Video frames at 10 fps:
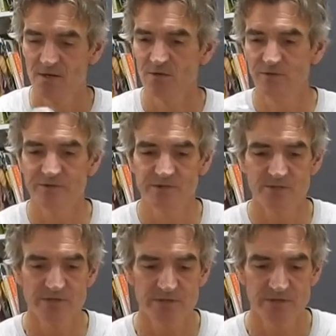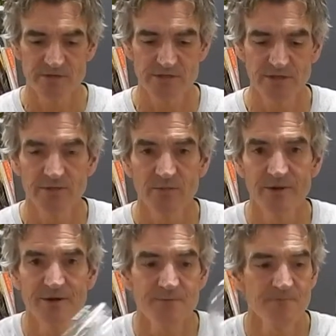Hold it this way so you can see a little
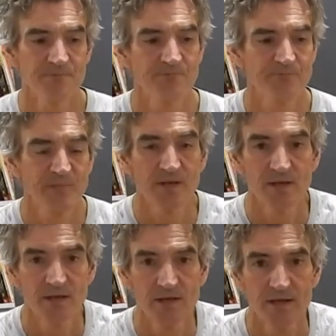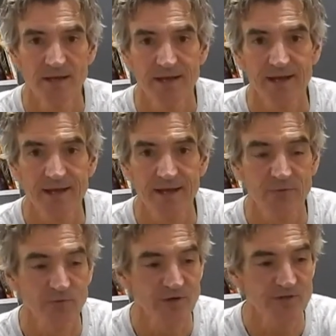better. And
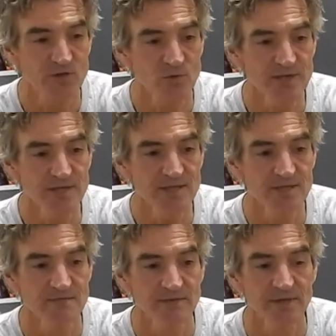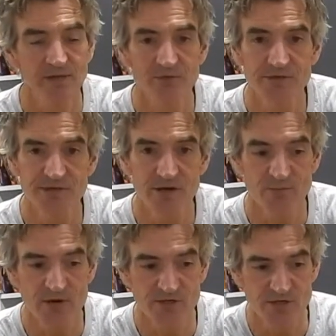we're going to squeeze, increase the air
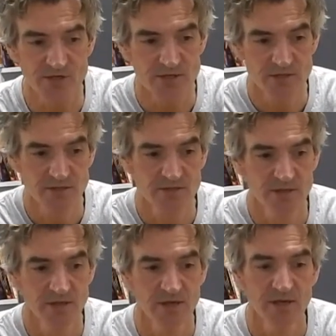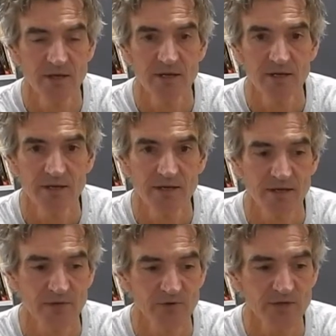pressure,
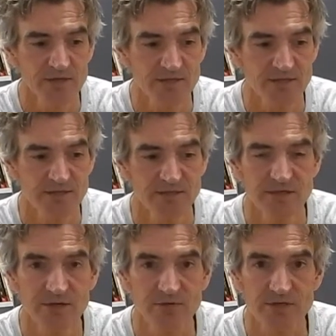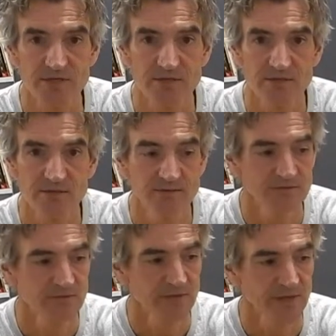and release, decrease,
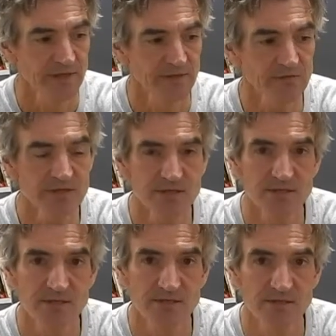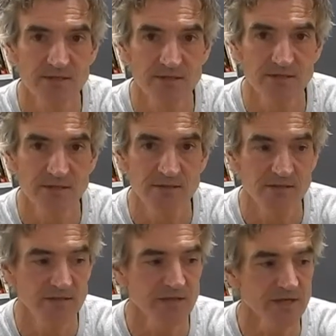increase,
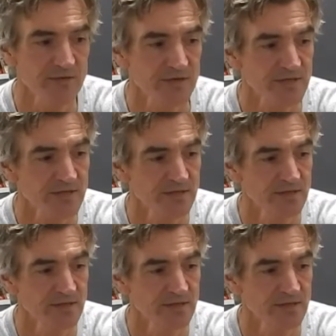decrease.